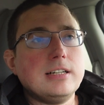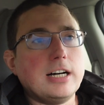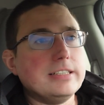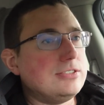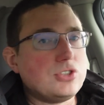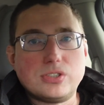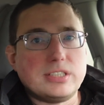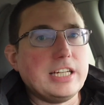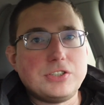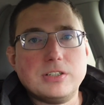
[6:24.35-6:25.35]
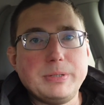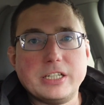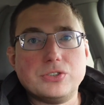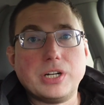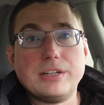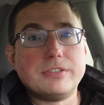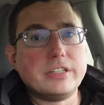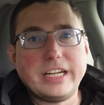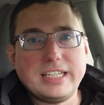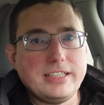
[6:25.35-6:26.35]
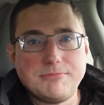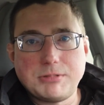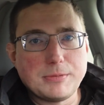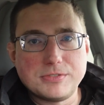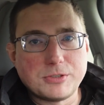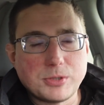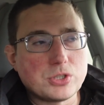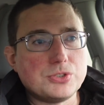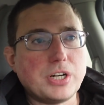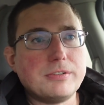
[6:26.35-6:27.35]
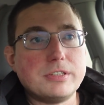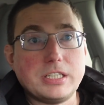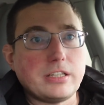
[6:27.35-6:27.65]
It's just the nature of being a driver, any type of commercial driver.